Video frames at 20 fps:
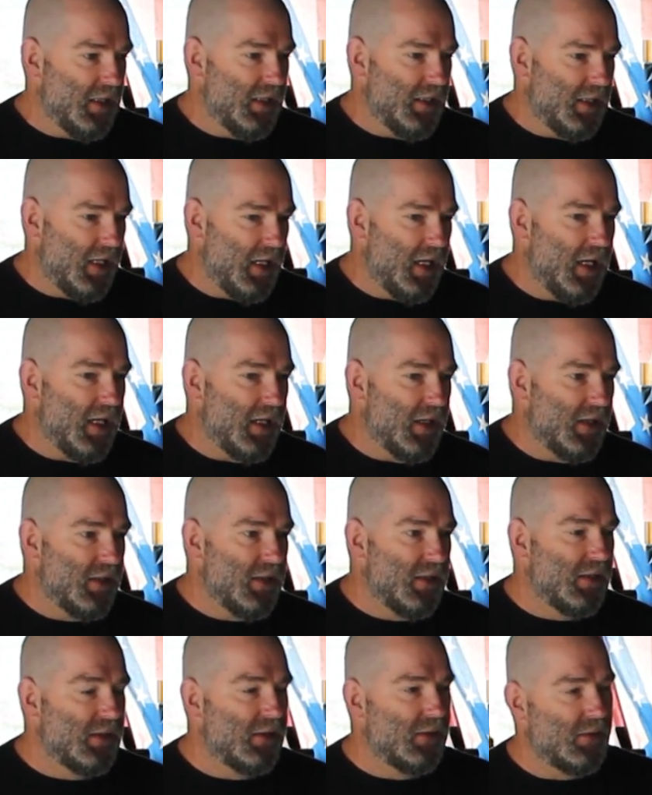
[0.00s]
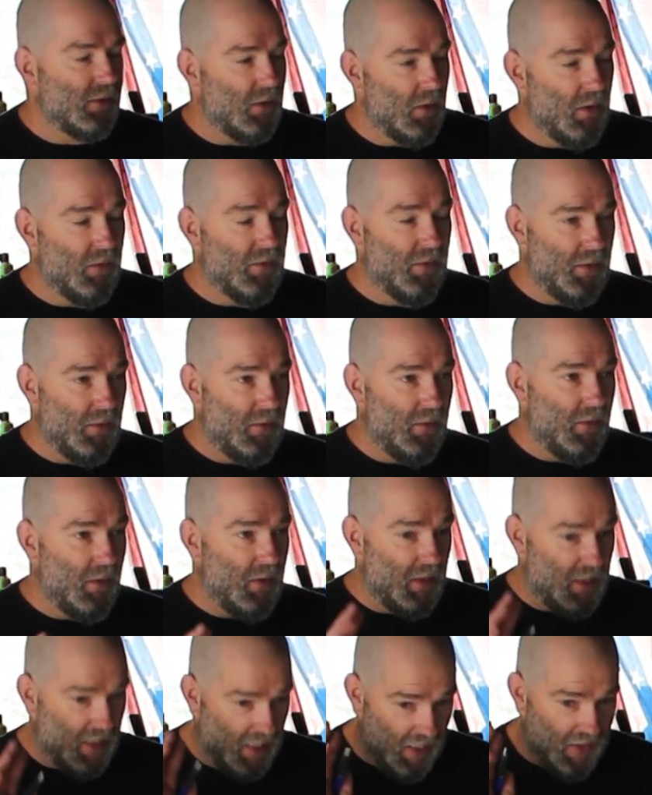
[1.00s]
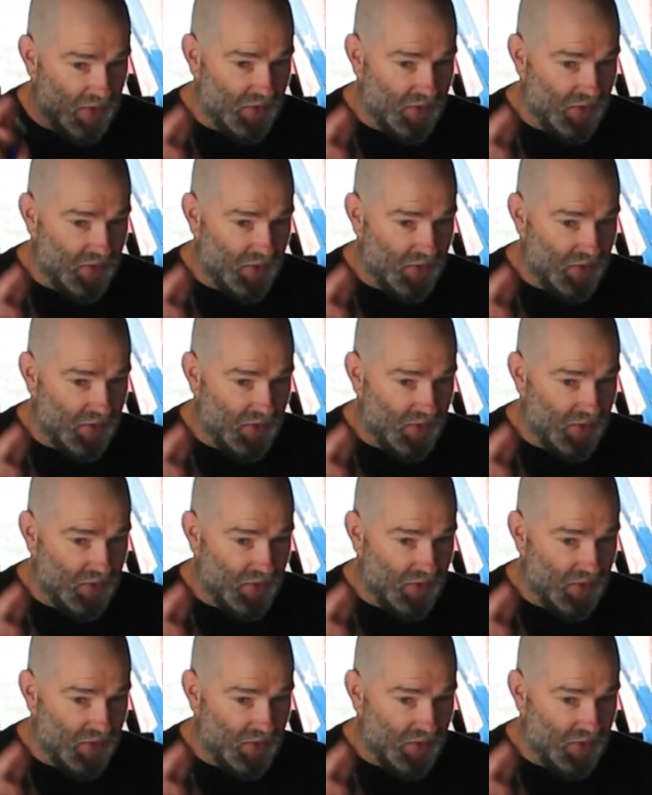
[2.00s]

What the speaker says: the end of it getting